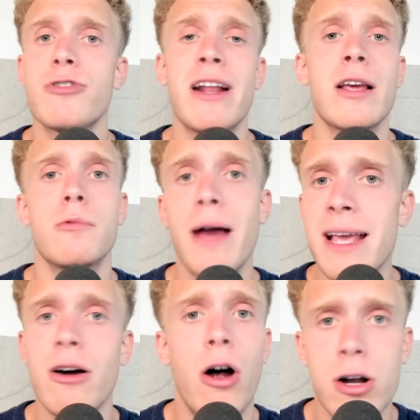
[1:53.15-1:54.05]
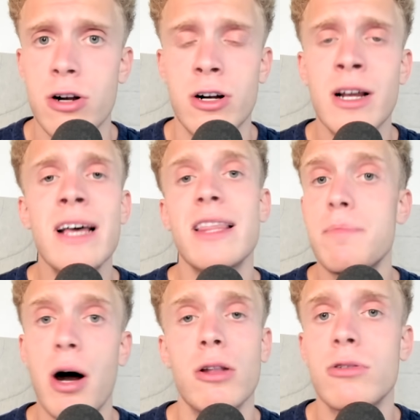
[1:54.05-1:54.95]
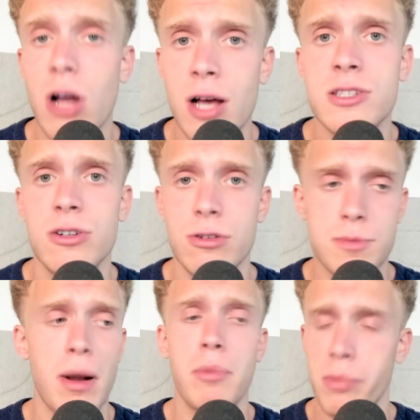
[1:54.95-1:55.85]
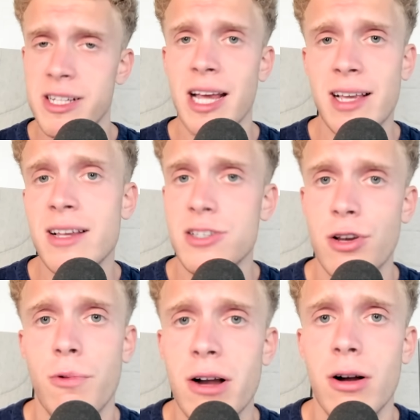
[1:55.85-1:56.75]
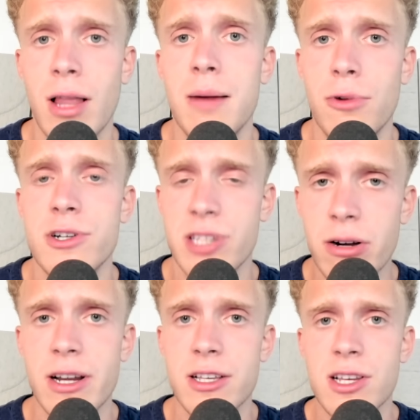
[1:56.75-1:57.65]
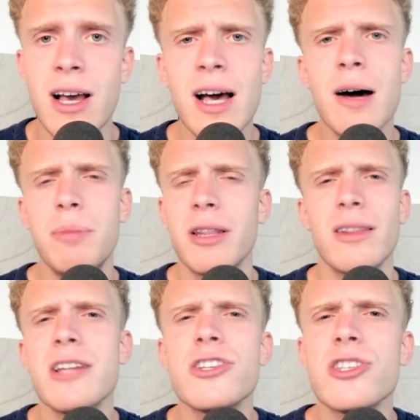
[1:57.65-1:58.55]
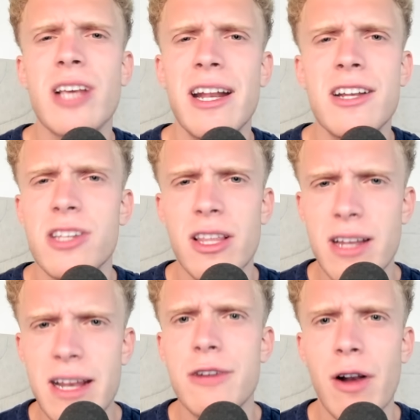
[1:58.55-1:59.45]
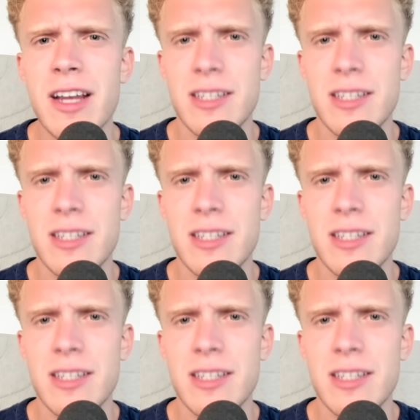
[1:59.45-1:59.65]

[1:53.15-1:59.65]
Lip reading: training way harder than Paulo Costa, who's probably taking his career a lot more serious. But let's just get into the nitty-gritty